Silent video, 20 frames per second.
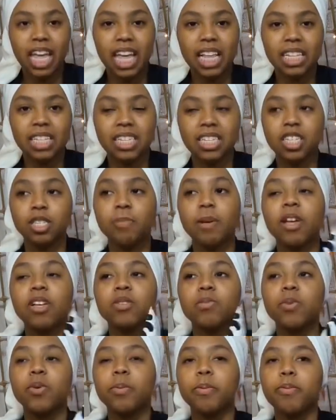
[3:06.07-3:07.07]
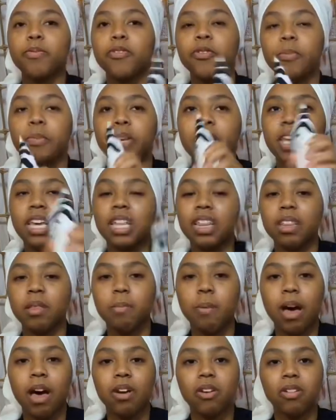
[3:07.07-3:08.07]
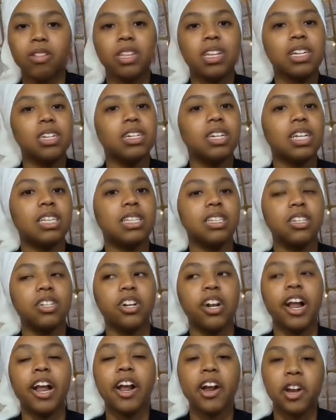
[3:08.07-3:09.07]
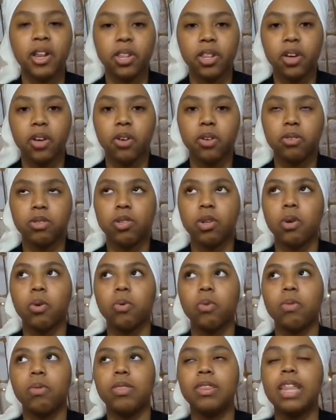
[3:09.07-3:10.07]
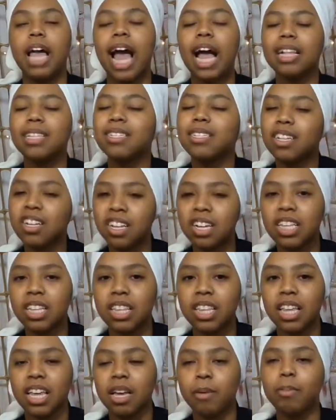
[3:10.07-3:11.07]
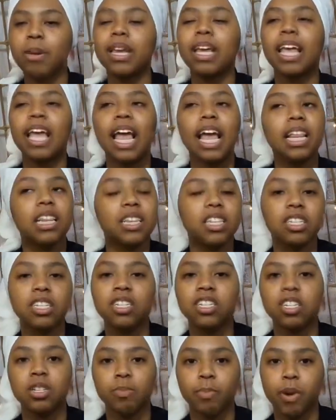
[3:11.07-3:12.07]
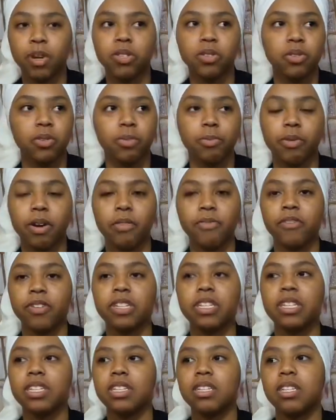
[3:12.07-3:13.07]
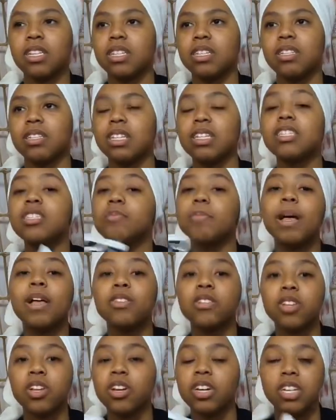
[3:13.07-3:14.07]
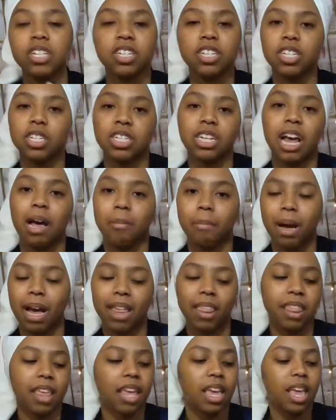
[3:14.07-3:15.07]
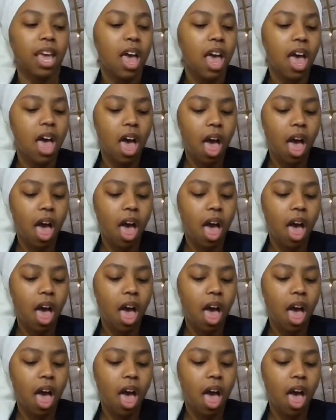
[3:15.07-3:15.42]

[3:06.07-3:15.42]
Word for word: It smells more perfumy in the bottle than it does in your hair though, so that's a good thing. But again, this is just personal preference. It, it smells good, it's just not my thing.